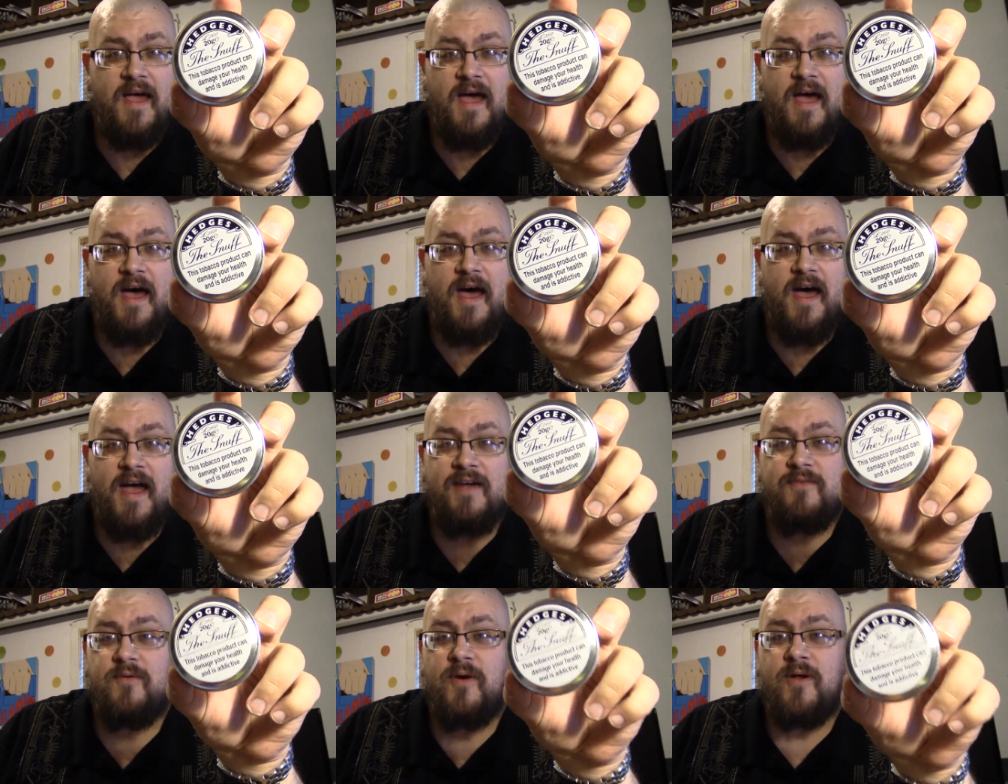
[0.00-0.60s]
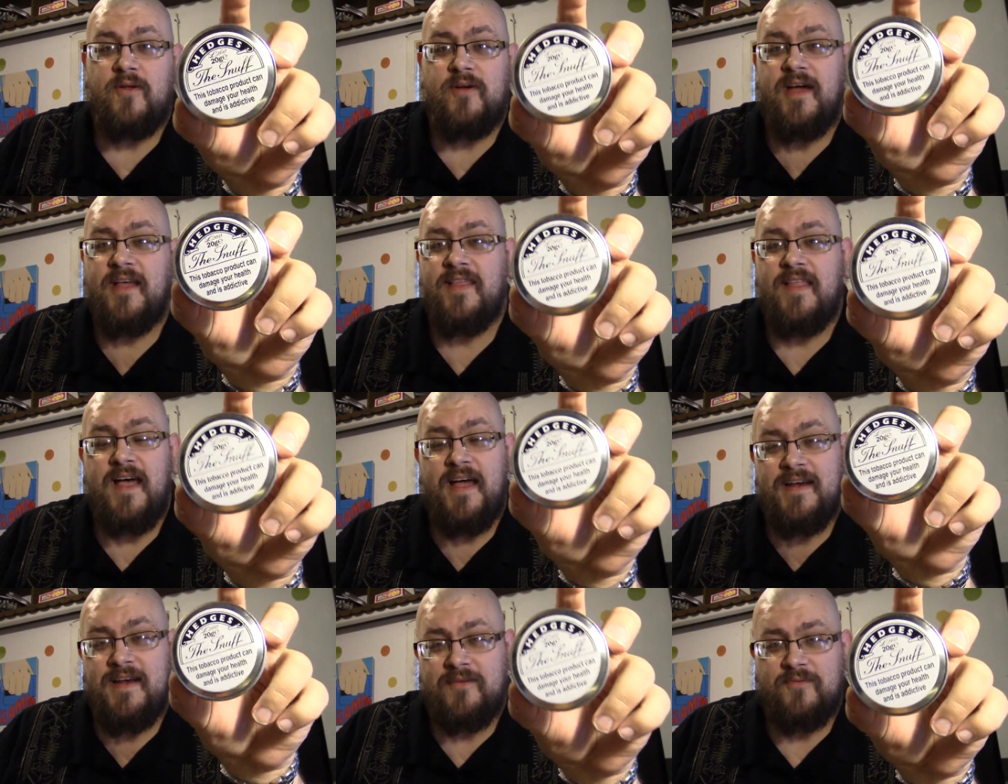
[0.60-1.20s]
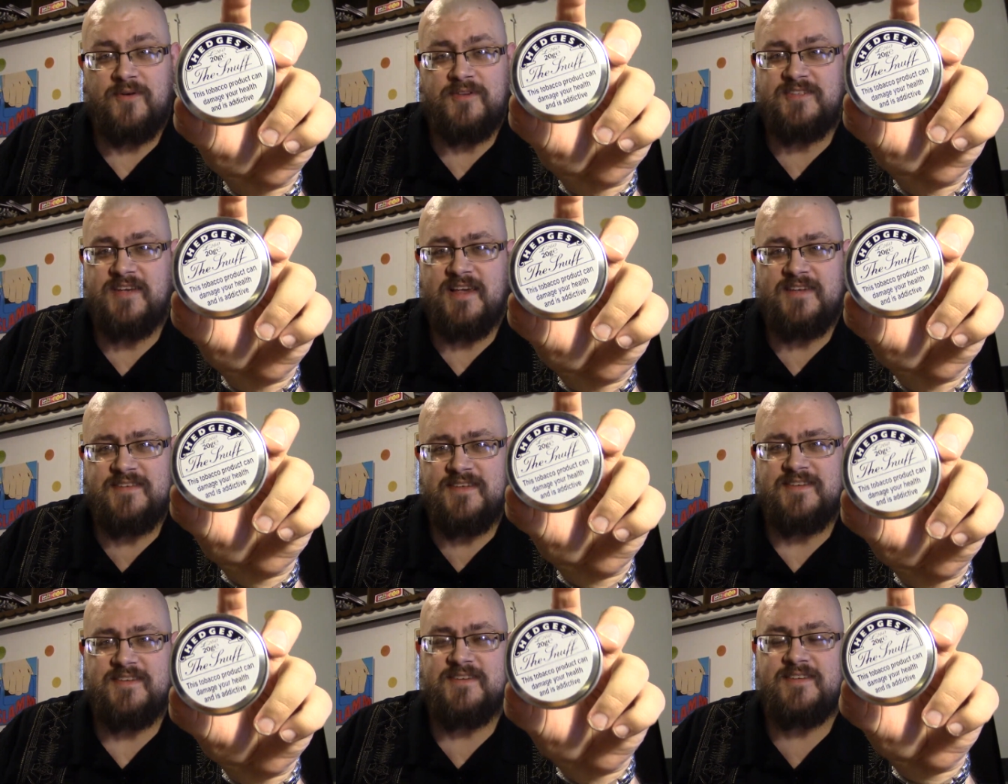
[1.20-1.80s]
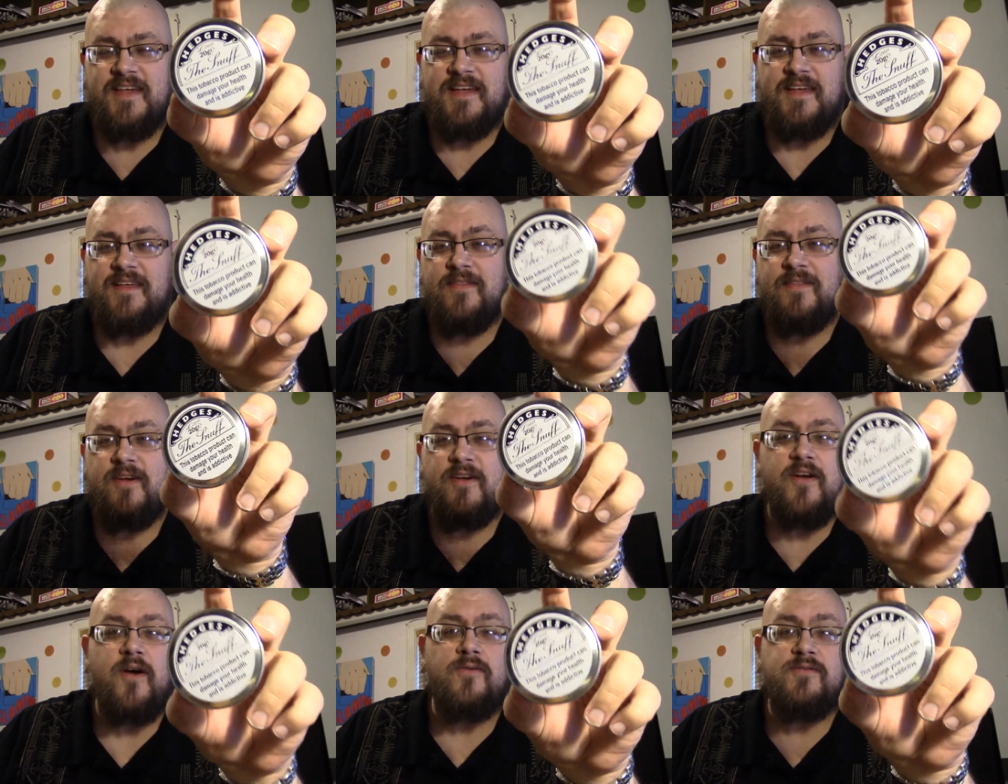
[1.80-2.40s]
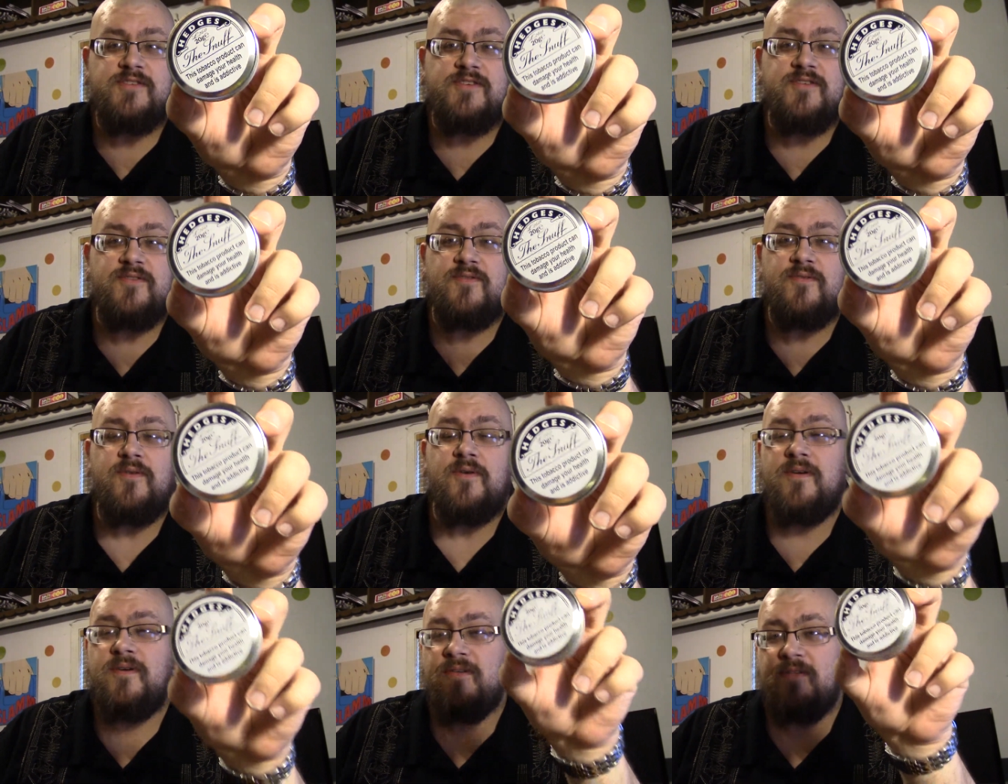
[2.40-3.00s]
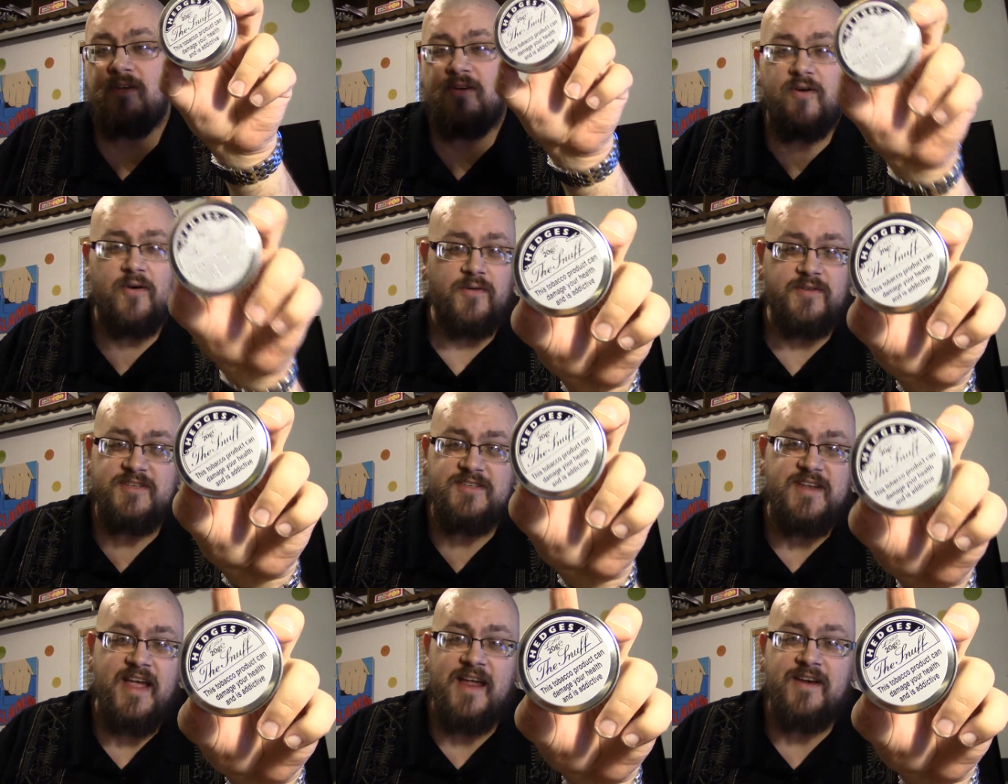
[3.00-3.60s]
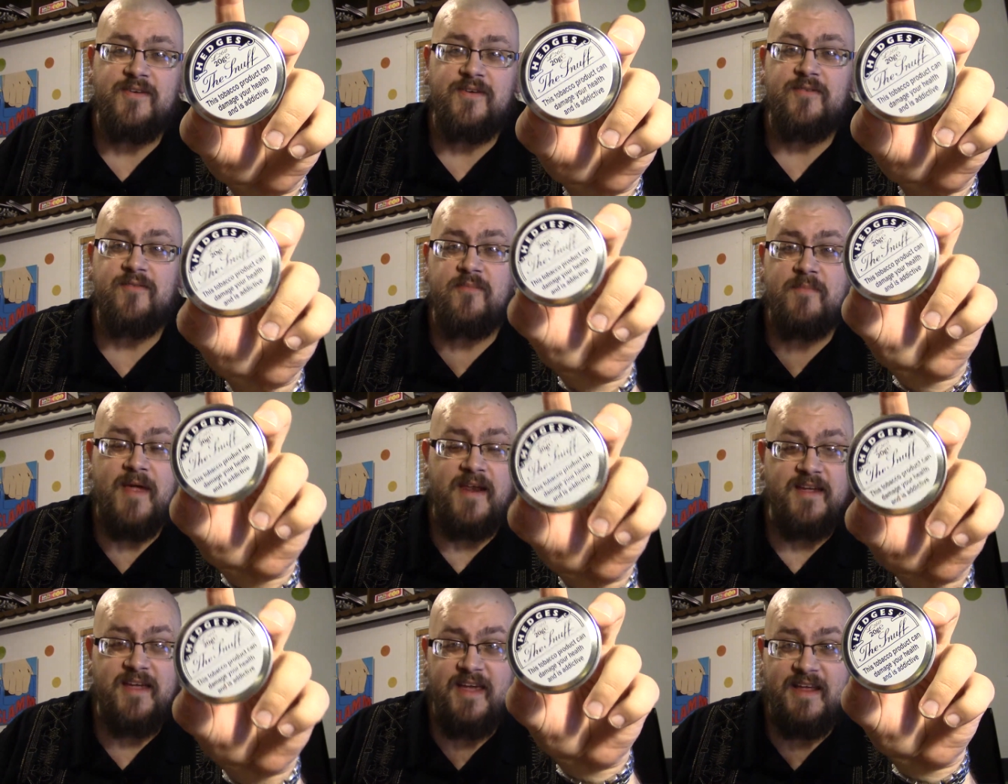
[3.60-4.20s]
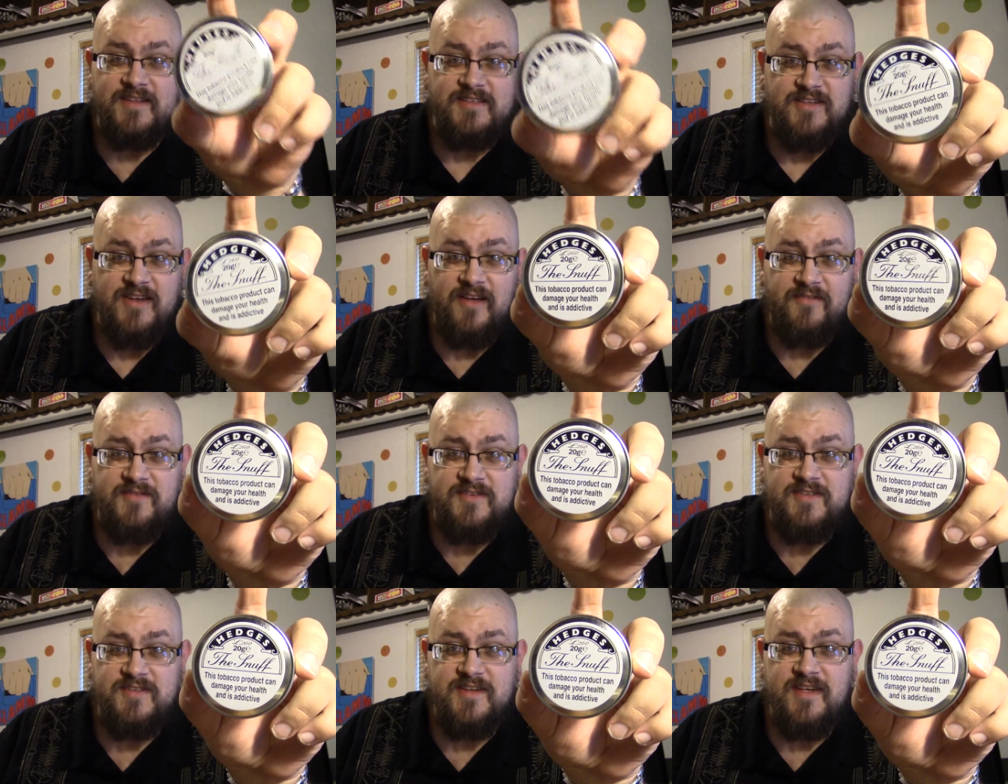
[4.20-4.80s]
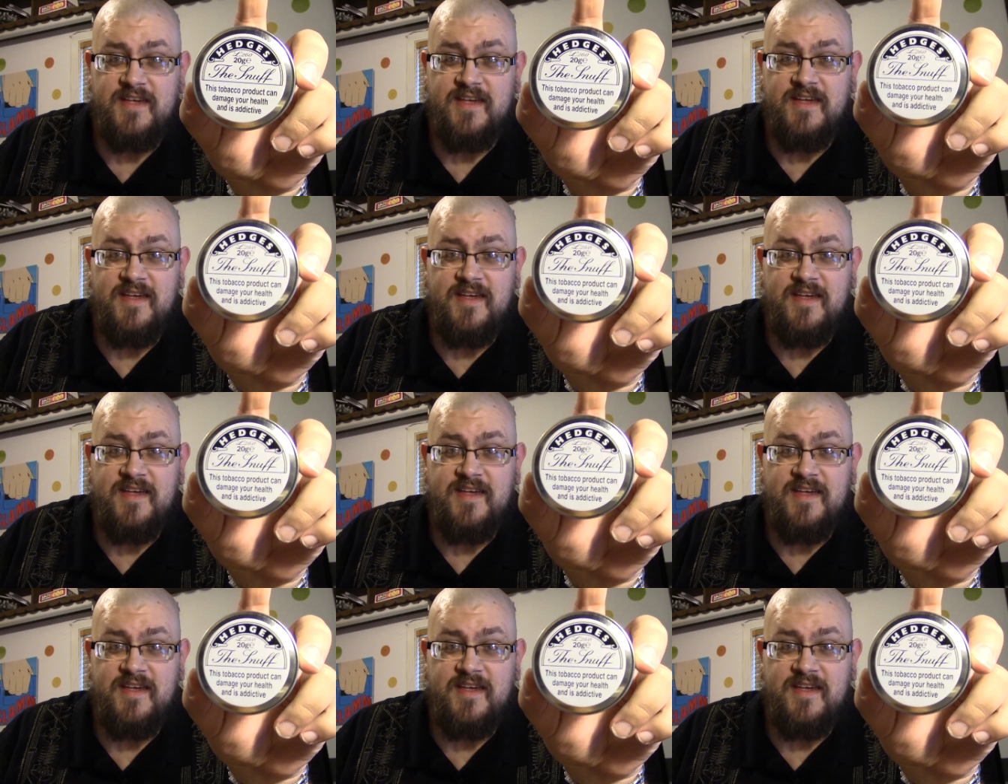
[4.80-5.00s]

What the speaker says: Everywhere I look online, everyone says this is like the go-to, the gold standard for medicated snuffs.